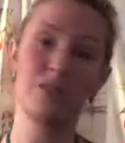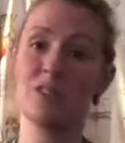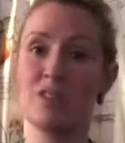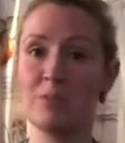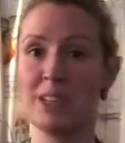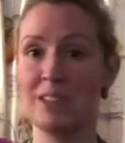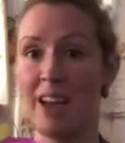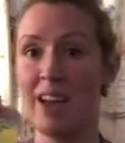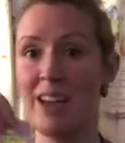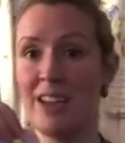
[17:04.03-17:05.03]
the grommet and the
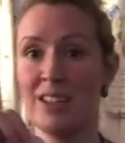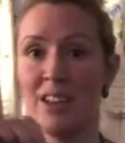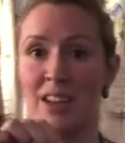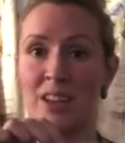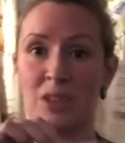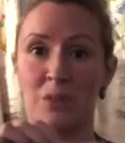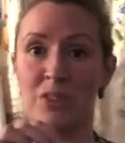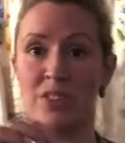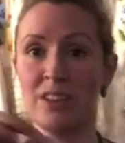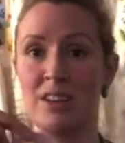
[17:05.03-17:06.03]
head you
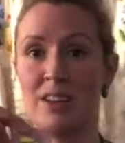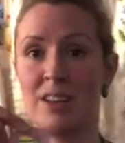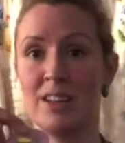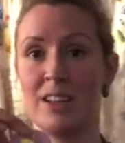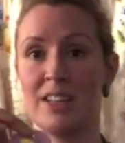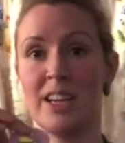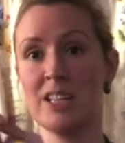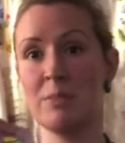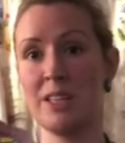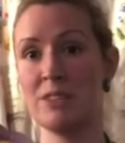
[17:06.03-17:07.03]
want to
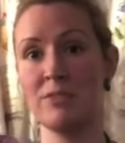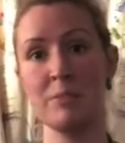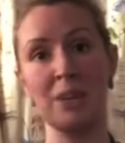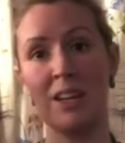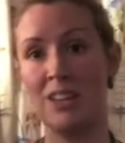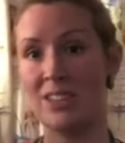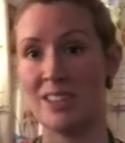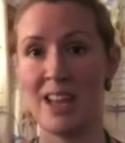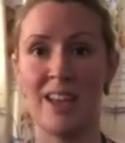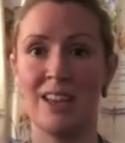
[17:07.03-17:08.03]
attach a piece of ribbon and just
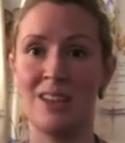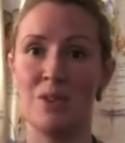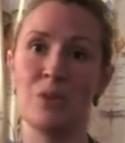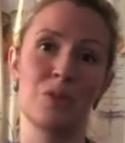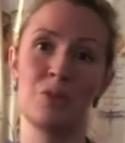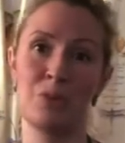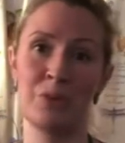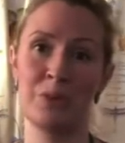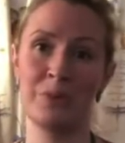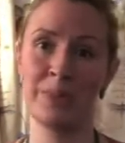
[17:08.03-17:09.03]
hang it on the
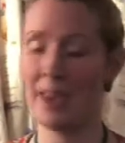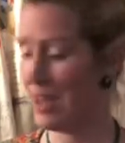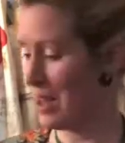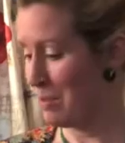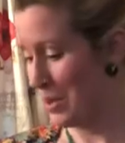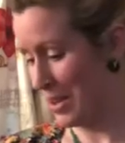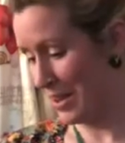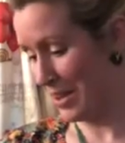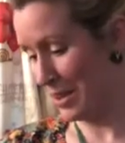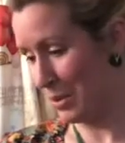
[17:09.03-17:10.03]
wall. But
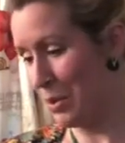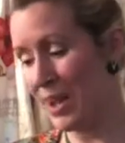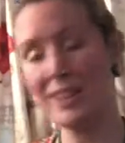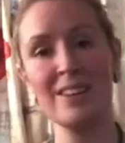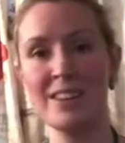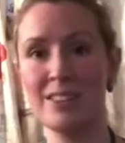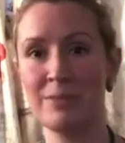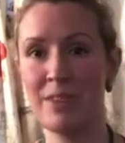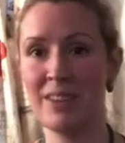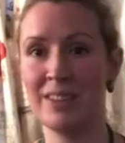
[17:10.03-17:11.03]
quite a nice,
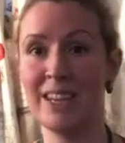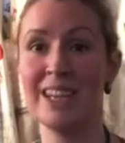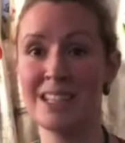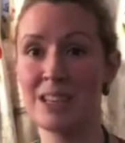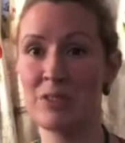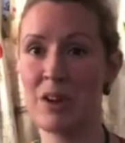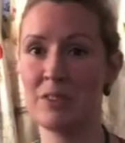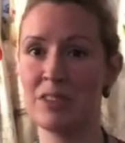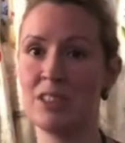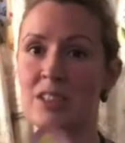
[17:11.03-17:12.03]
fun, easy
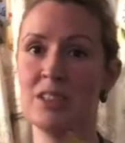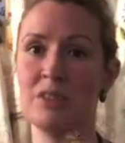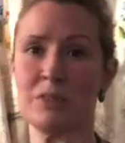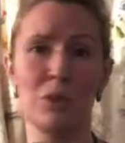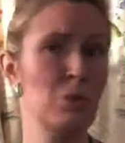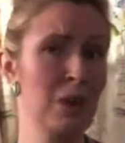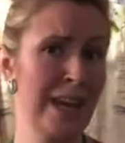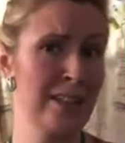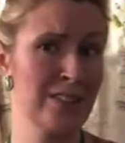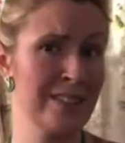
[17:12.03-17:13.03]
craft to do for all
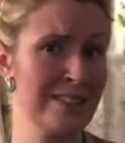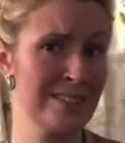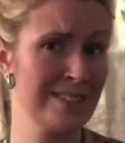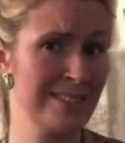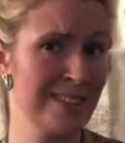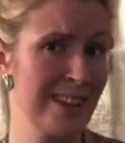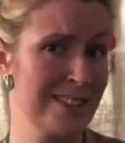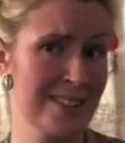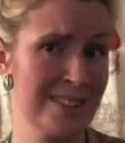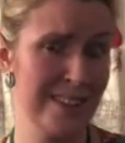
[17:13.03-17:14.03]
ages.
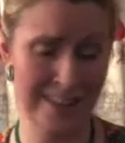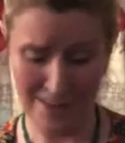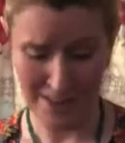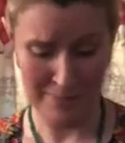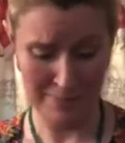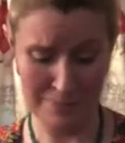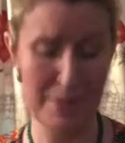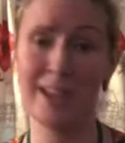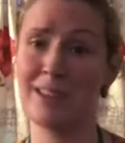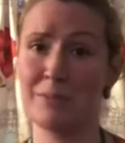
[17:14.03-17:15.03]
As I say, I
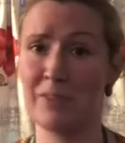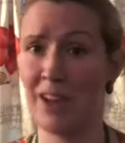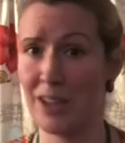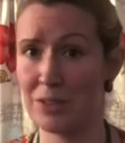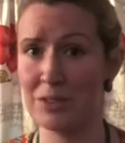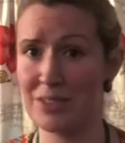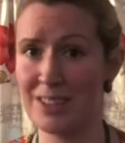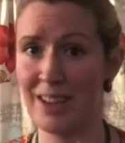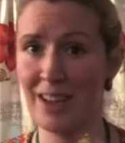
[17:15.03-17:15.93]
make them for adults,